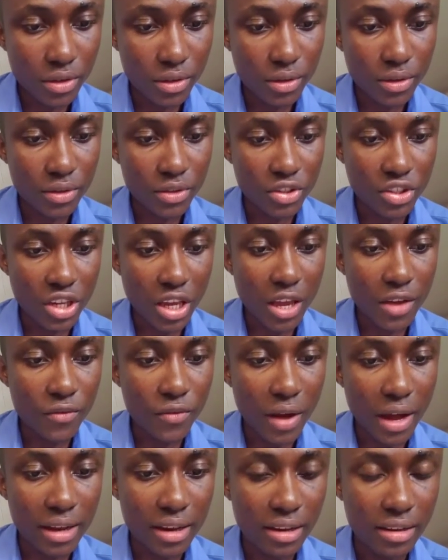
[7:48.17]
Jeff
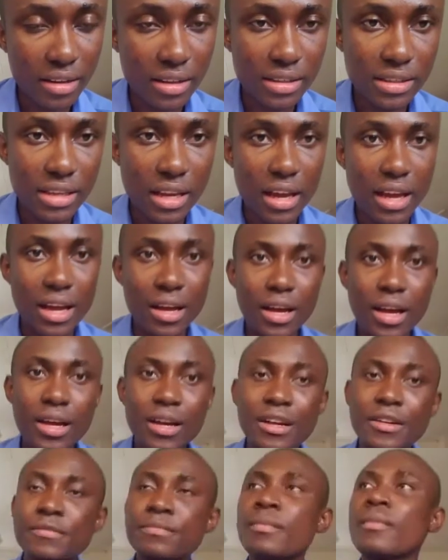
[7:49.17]
and Anissa.
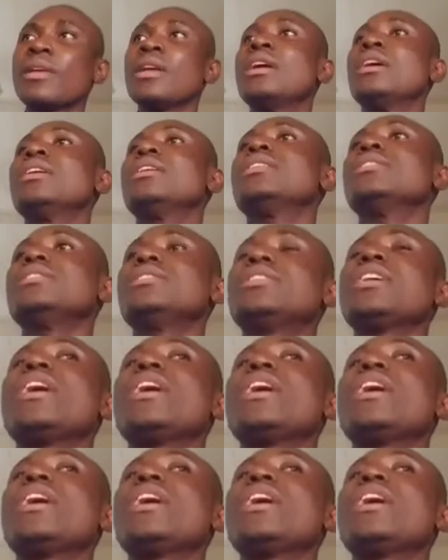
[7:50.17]
I